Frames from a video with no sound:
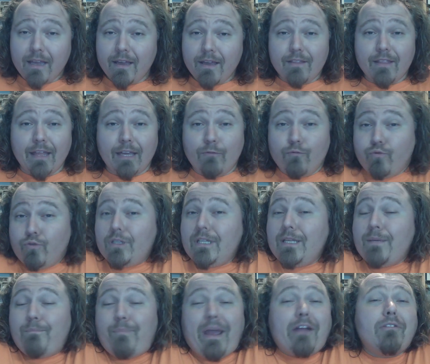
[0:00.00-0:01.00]
they
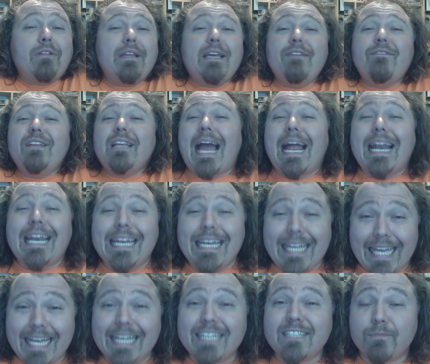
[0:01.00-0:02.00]
really barely even got any
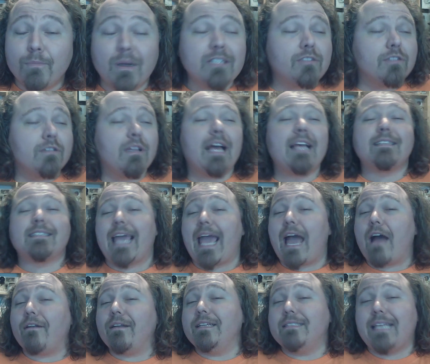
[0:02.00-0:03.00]
hits, much less
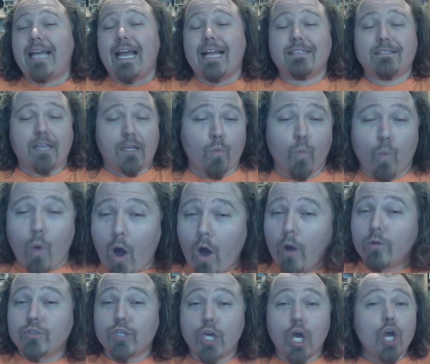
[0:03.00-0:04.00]
counting stats like
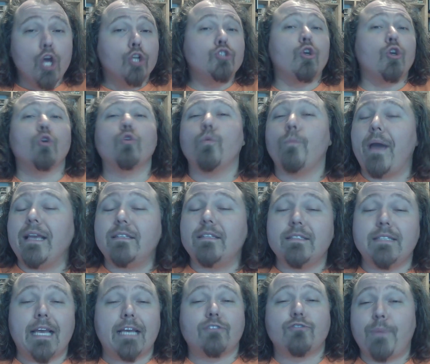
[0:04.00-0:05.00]
walks, total
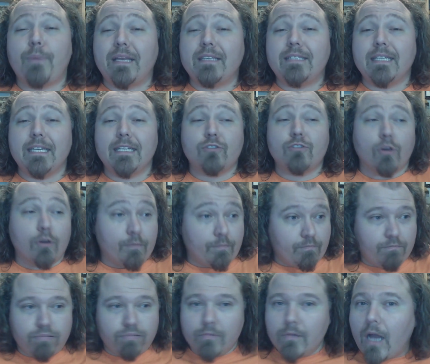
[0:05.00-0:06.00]
bases, extra base hits, or,
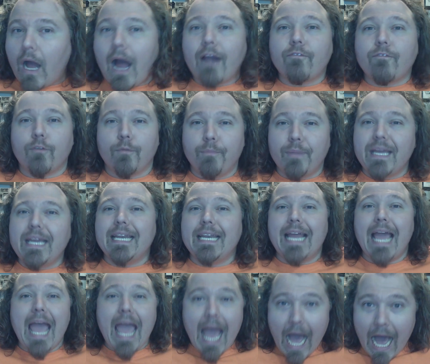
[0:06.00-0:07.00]
God
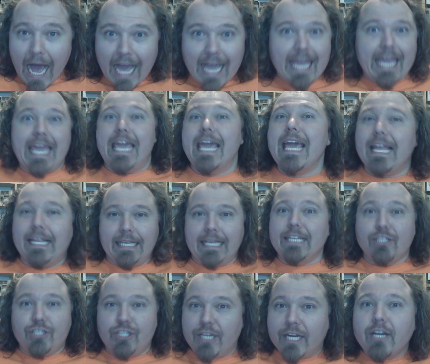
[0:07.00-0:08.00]
forbid, a hit
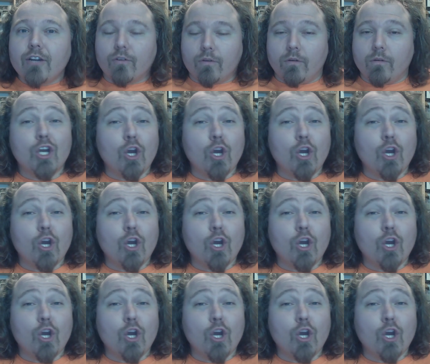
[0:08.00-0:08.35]
in general.